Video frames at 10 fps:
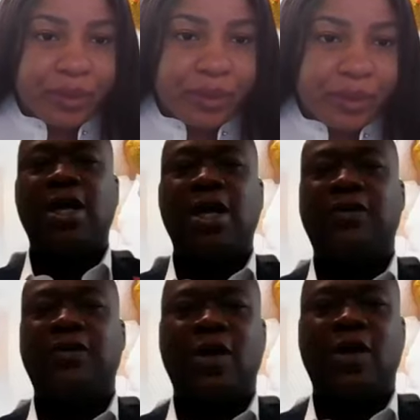Okay, thanks
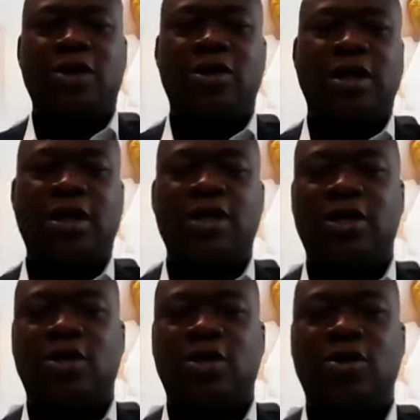for that question again,
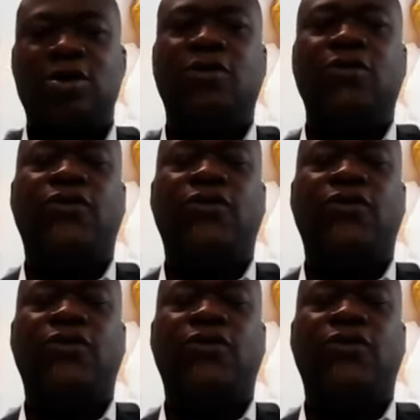Chikodi. So